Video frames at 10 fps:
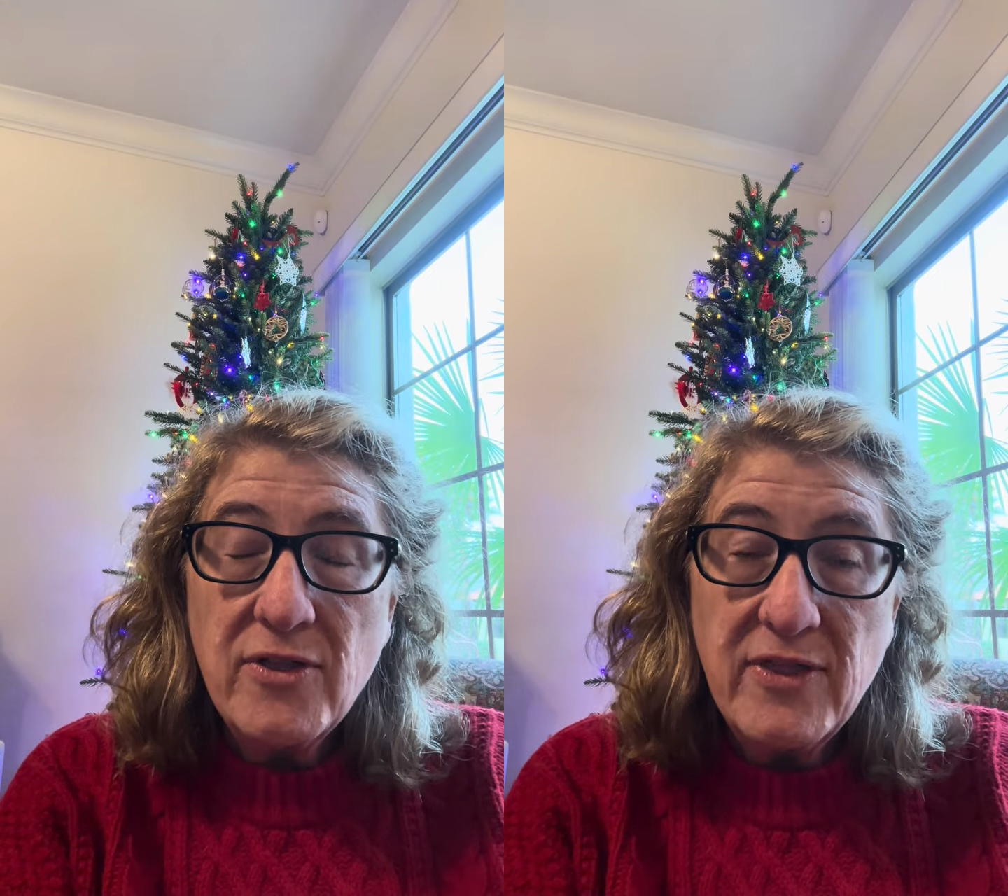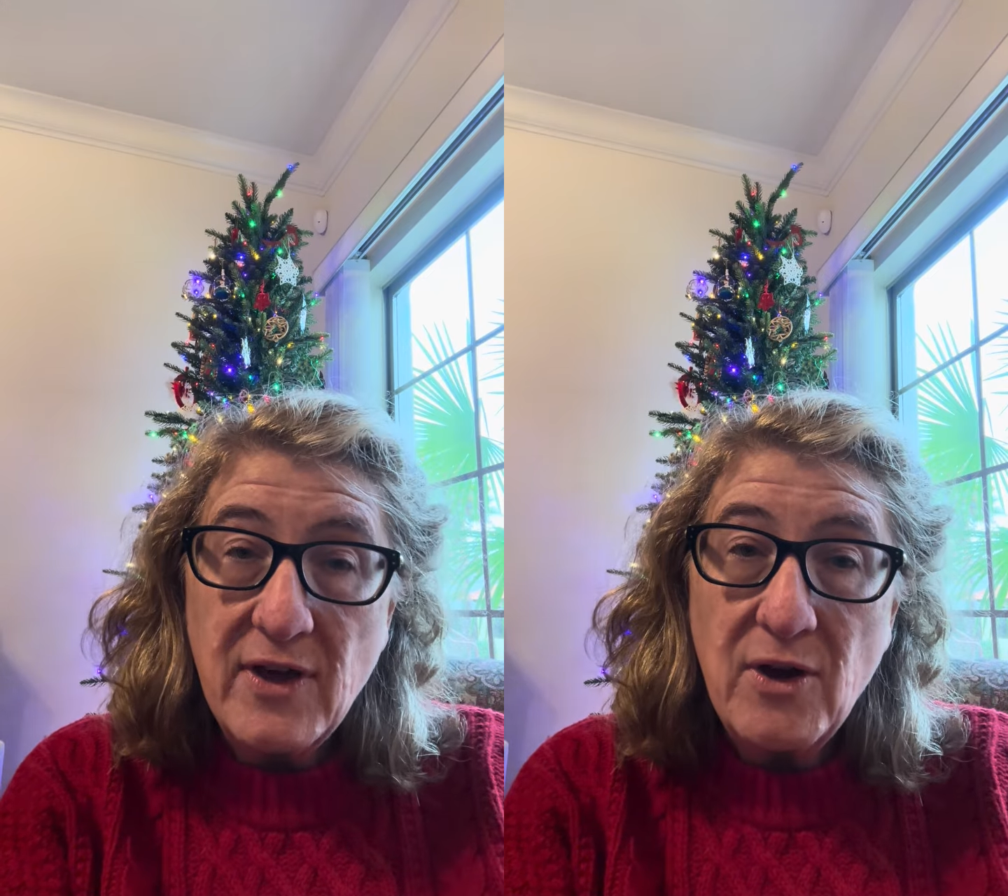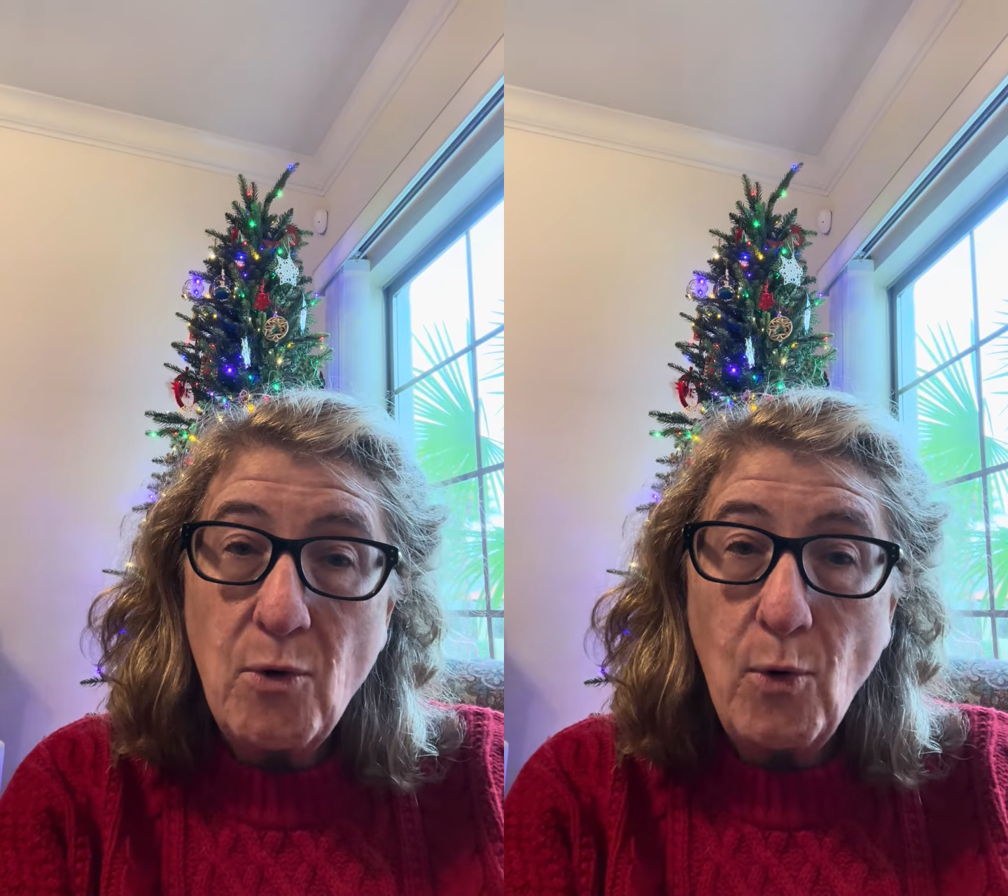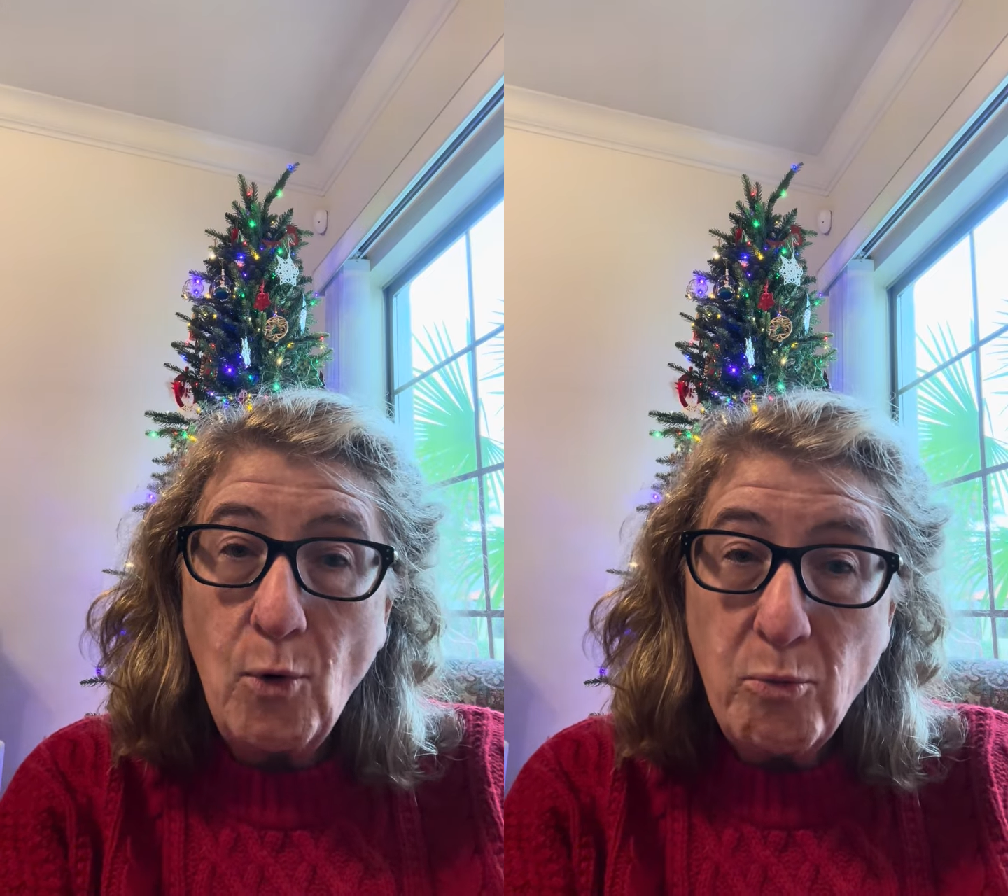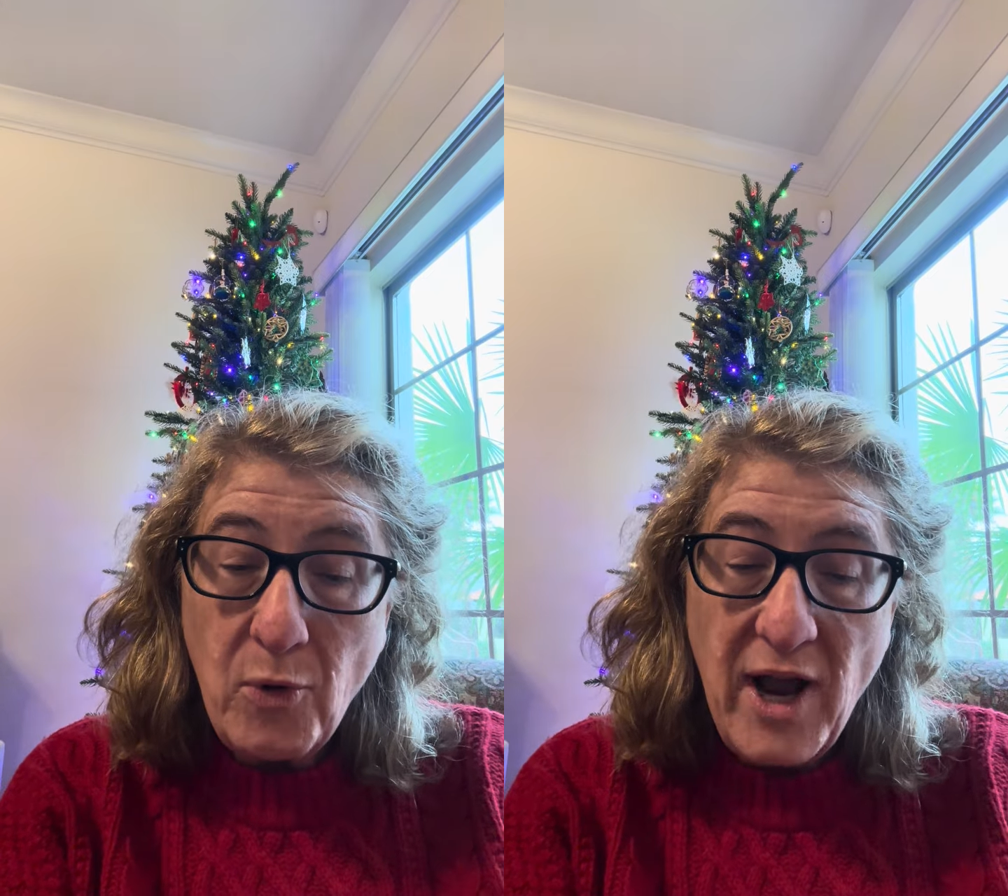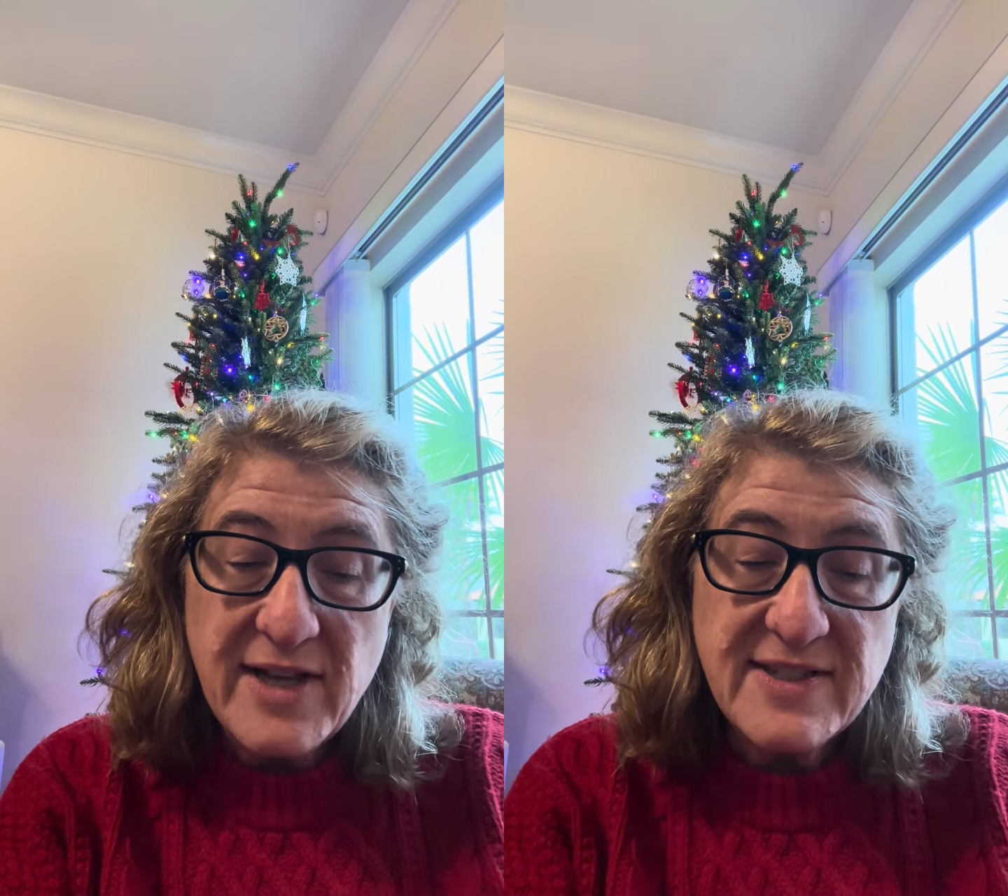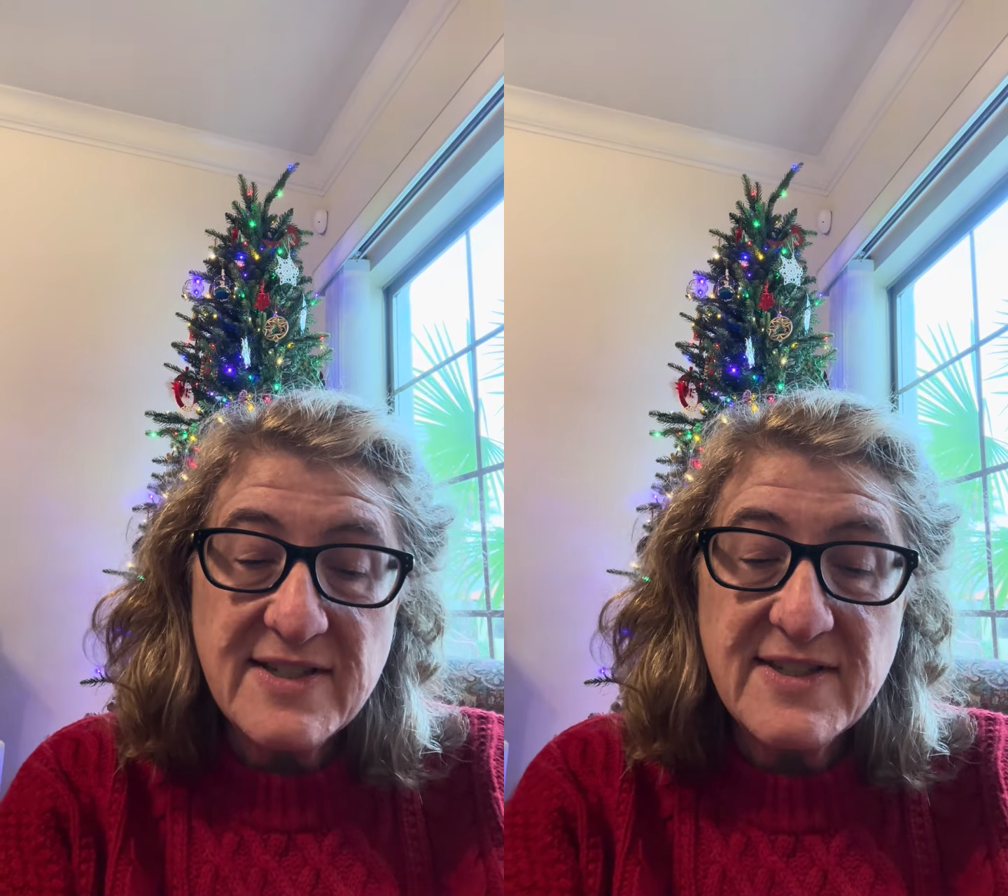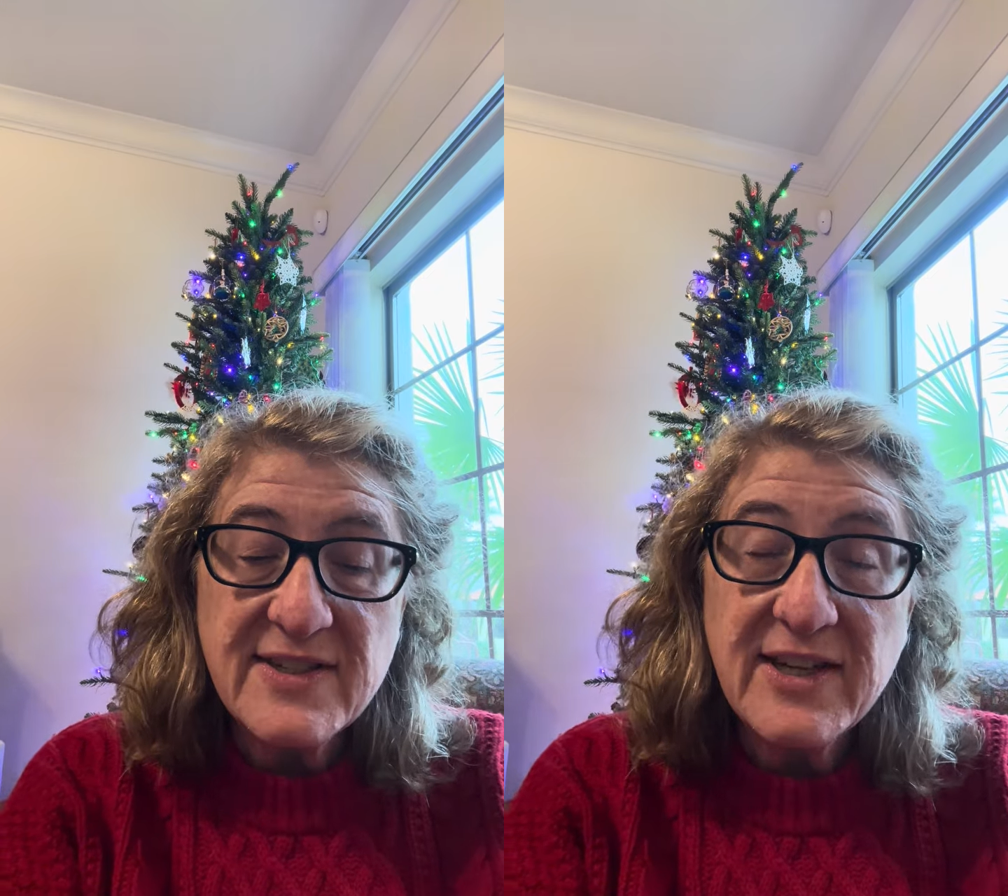the whole process is